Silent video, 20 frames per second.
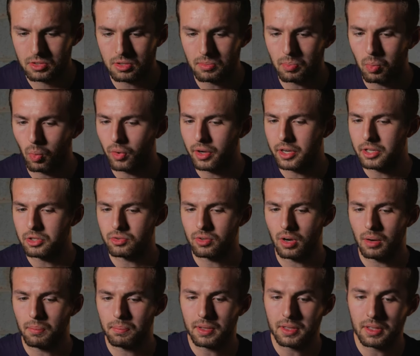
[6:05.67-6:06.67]
supporting
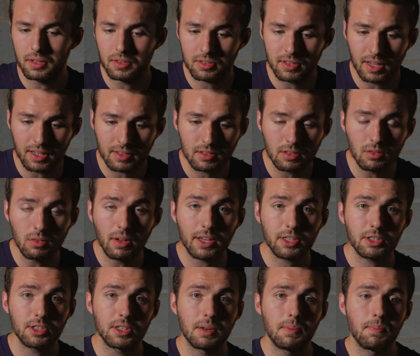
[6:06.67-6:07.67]
Trump in this next
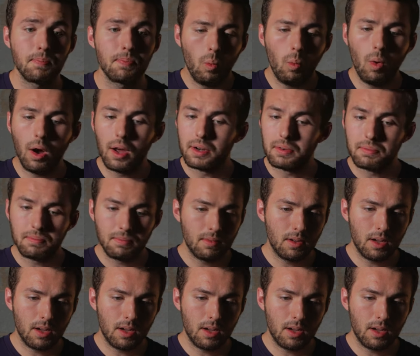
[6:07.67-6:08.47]
election. One,